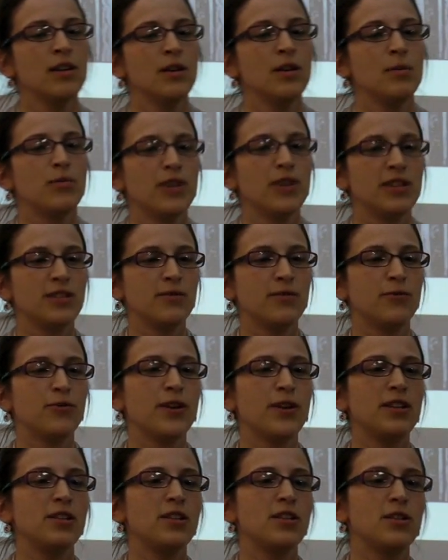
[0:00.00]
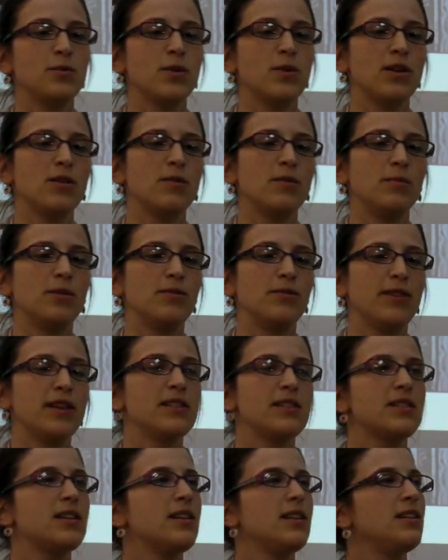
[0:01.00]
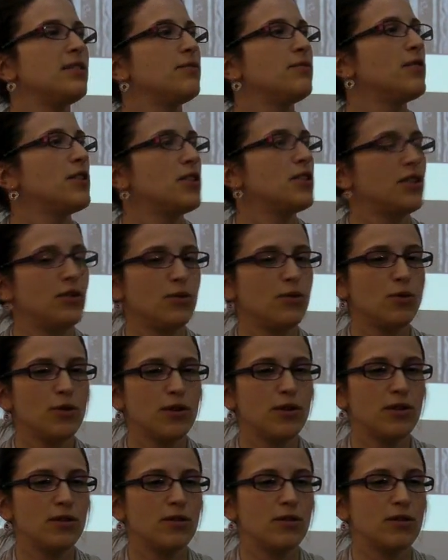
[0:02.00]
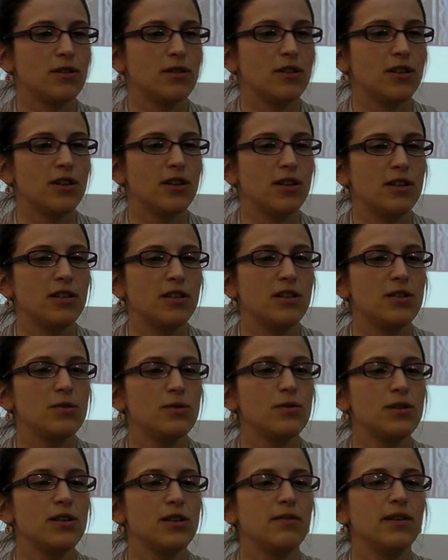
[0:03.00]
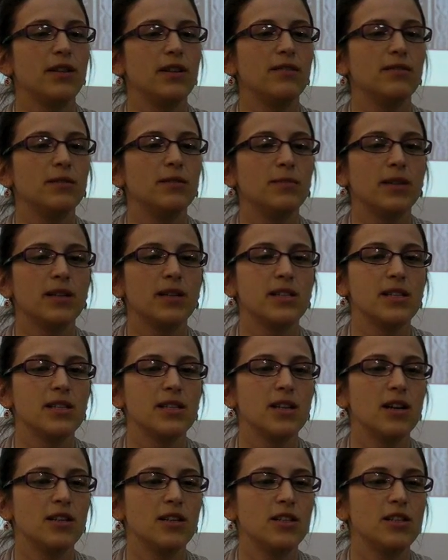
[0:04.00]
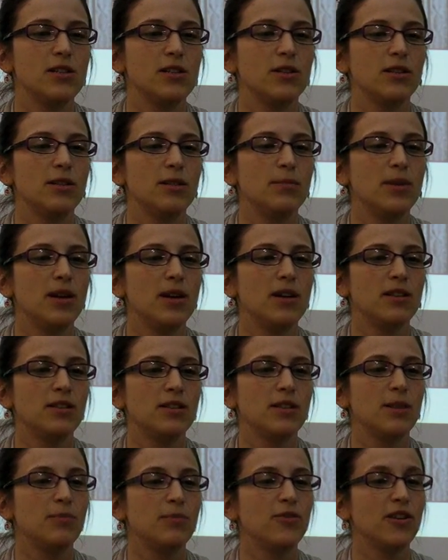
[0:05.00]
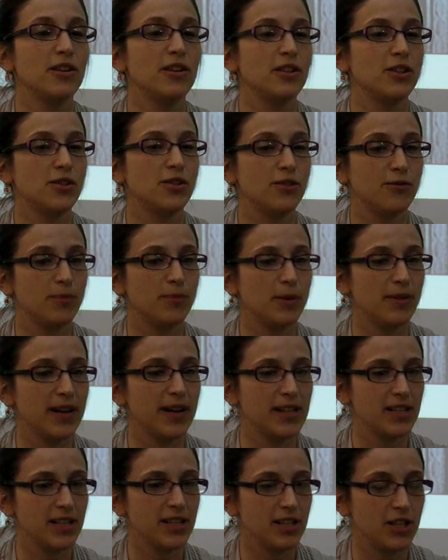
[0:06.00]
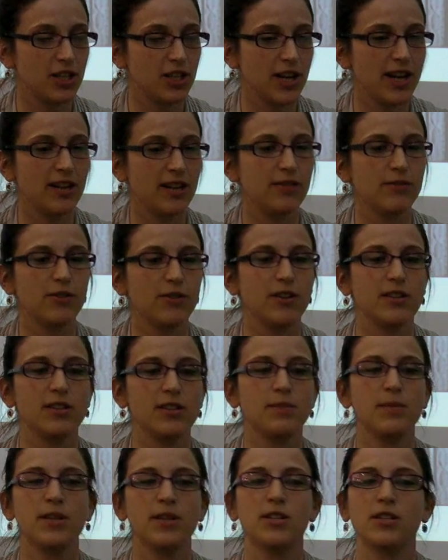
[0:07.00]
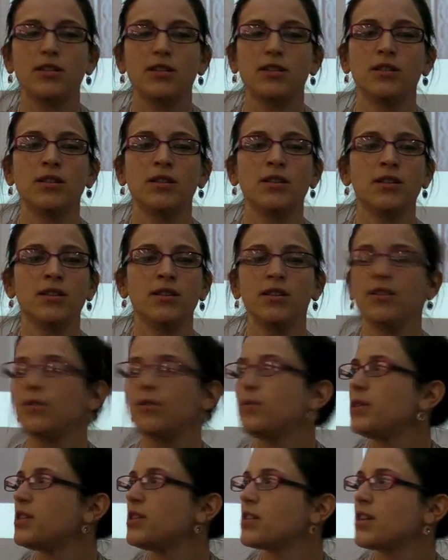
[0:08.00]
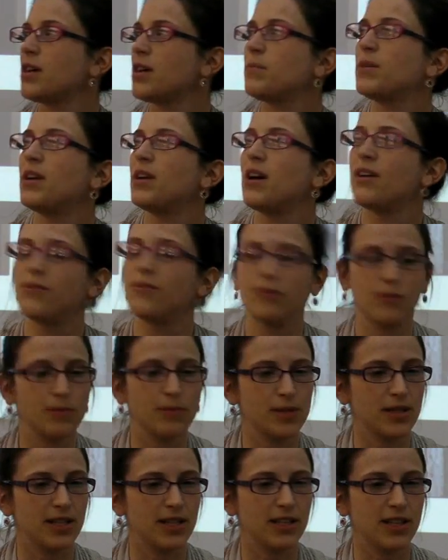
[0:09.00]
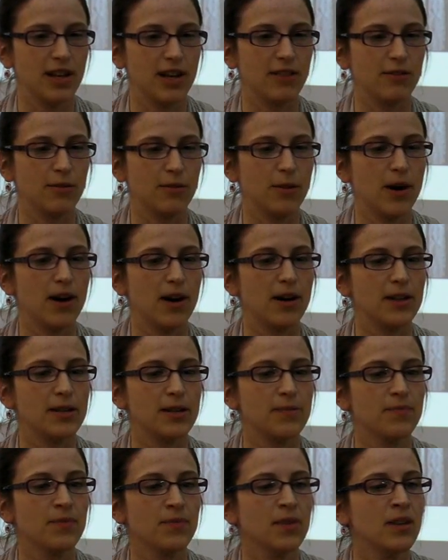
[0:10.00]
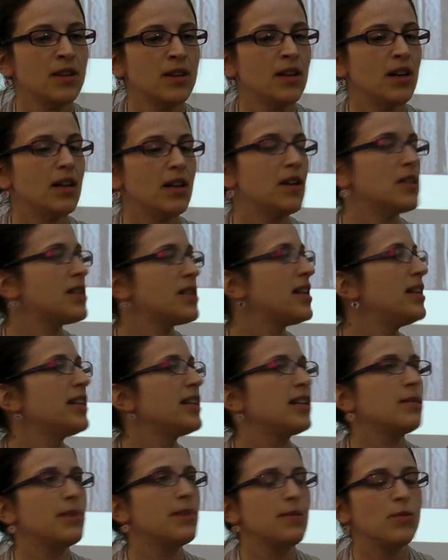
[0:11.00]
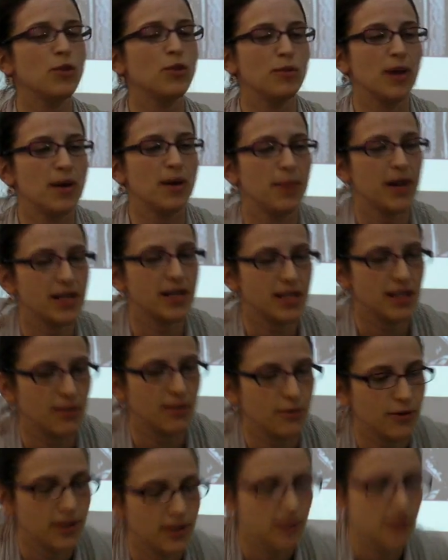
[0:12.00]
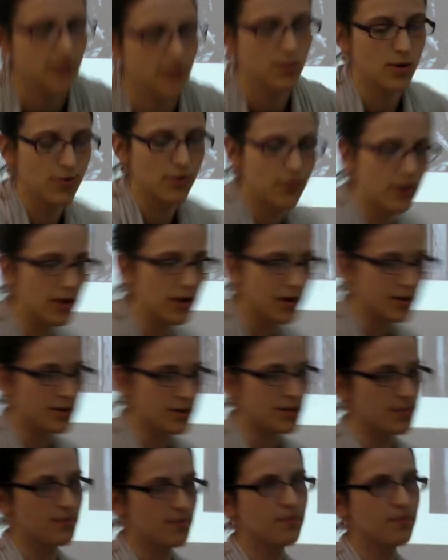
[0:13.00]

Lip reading: Brendan French's work on Blavatsky in the Russian Orthodox Church is also relevant because it touches on a branch of Blavatsky's chain of transmission, of which Kabbalah forms an integral part. And I'll say a little bit more about Passi and French in what follows.